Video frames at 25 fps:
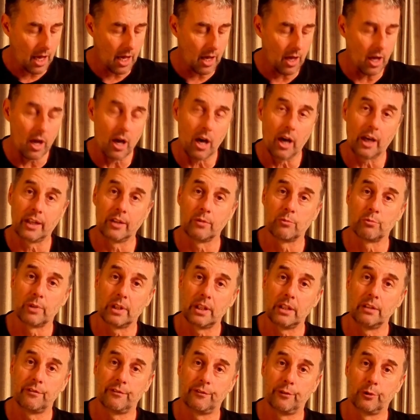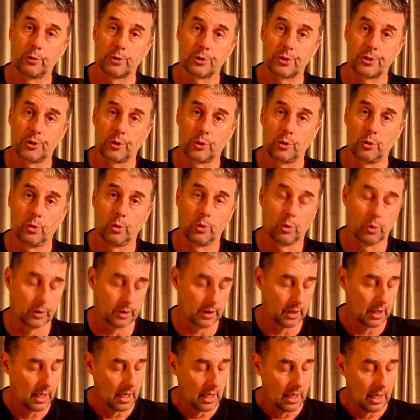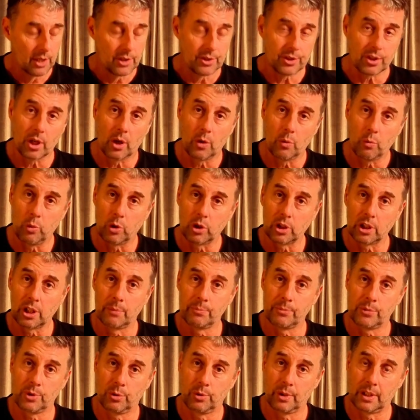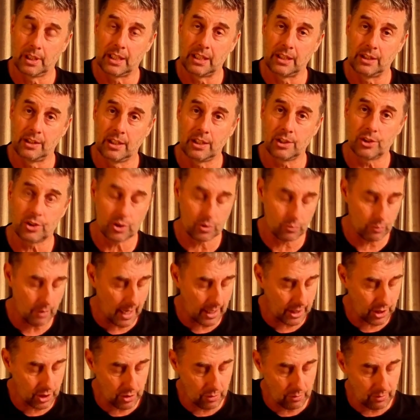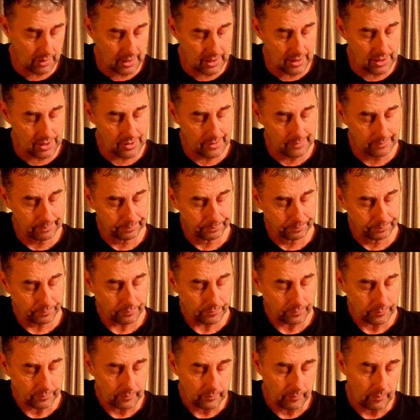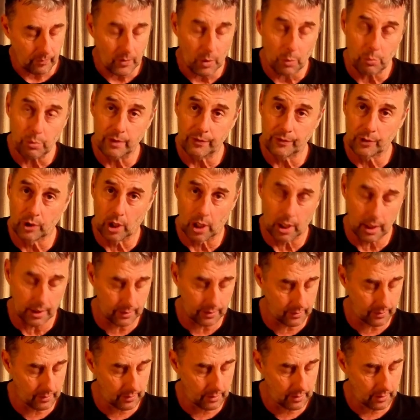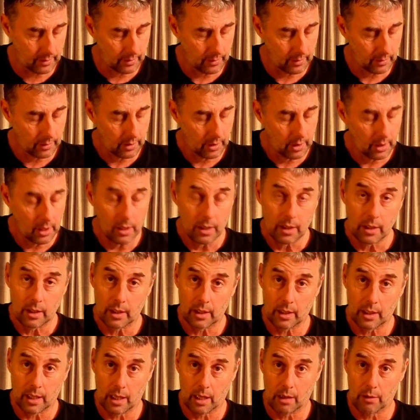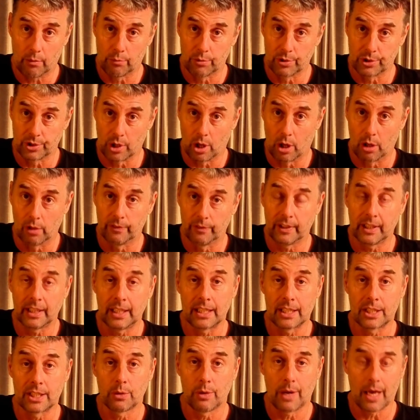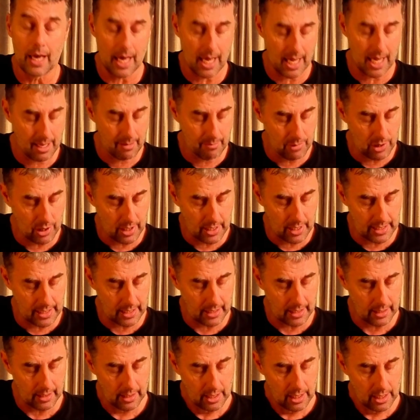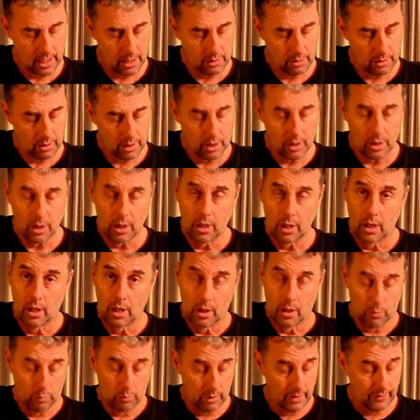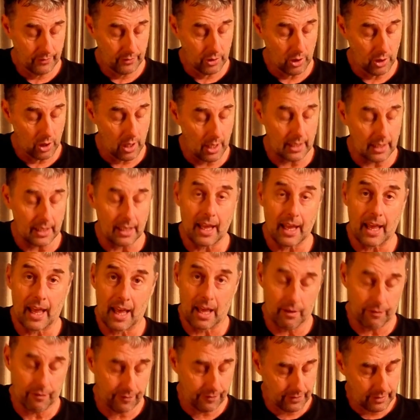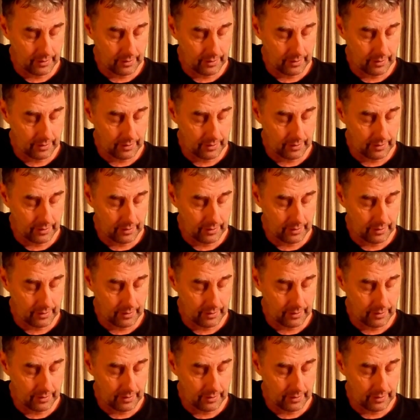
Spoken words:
I can reinforce the chord. So what I'm doing in this structure is we've got resolving into our A minor, we've got F,